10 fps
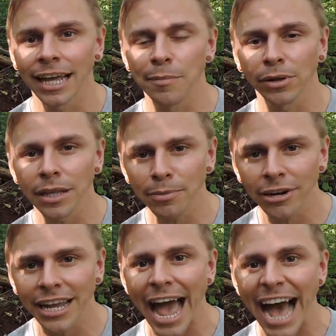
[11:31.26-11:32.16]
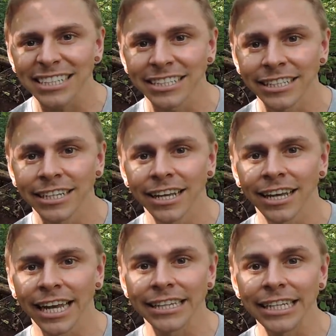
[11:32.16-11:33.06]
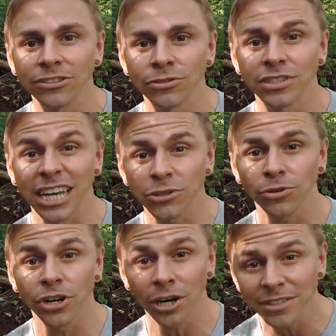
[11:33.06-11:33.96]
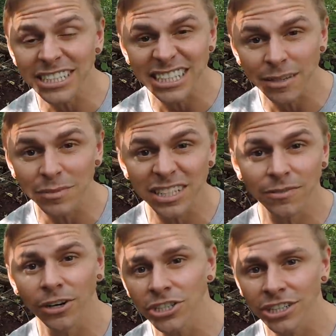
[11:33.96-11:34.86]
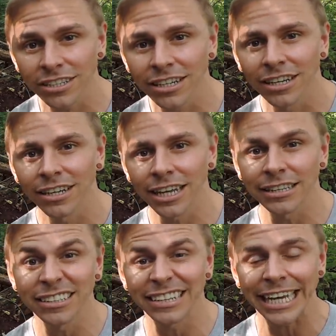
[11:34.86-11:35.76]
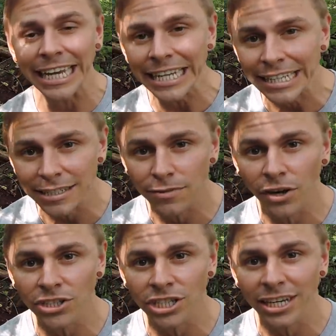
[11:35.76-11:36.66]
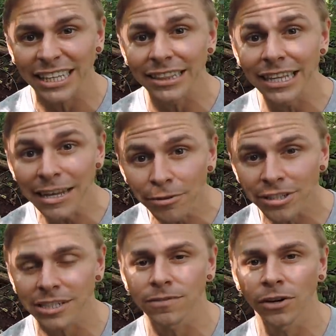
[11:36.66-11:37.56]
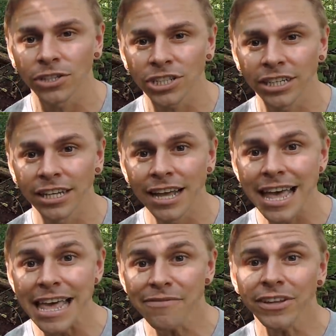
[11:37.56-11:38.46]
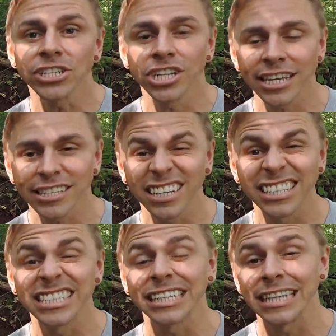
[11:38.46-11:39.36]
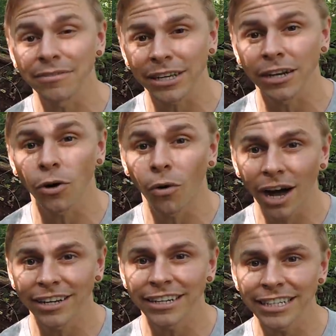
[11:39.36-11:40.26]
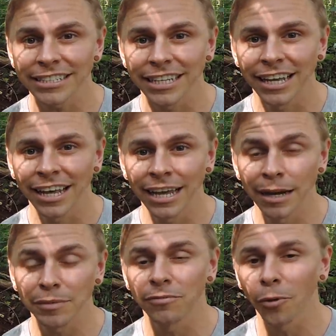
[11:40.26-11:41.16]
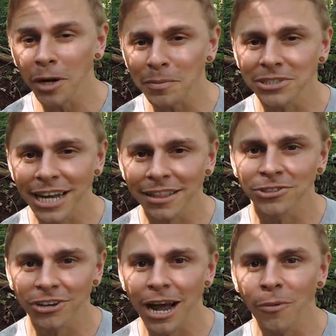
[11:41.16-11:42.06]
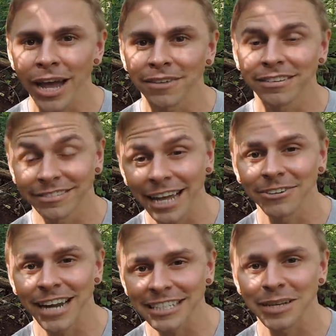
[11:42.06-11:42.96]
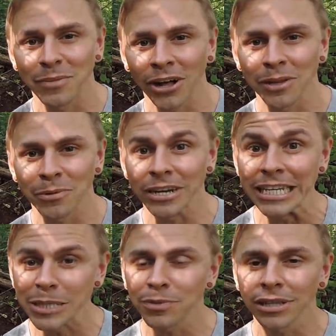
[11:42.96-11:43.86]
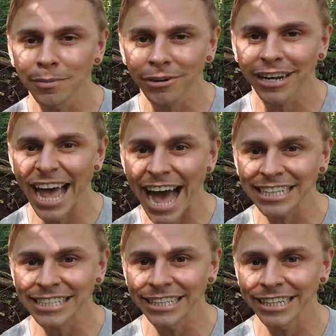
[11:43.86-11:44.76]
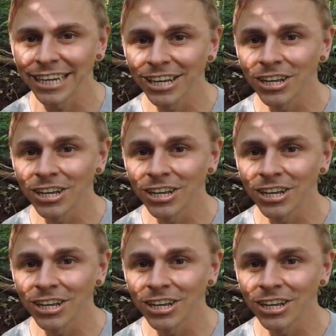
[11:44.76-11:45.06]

And polyporic acid can lead to central nervous system dysfunction, it can lead to kidney dysfunction and liver dysfunction if ingested in significant quantities. And up to forty percent of the dry weight of the tender nesting polypore is polyporic acid.